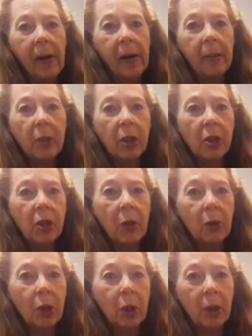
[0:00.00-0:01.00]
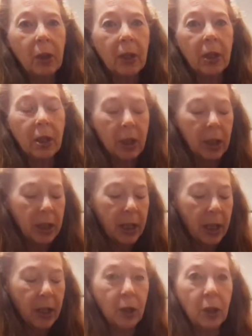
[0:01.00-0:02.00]
I'm just so sure this is going to
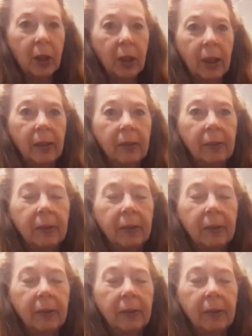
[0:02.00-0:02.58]
taste good.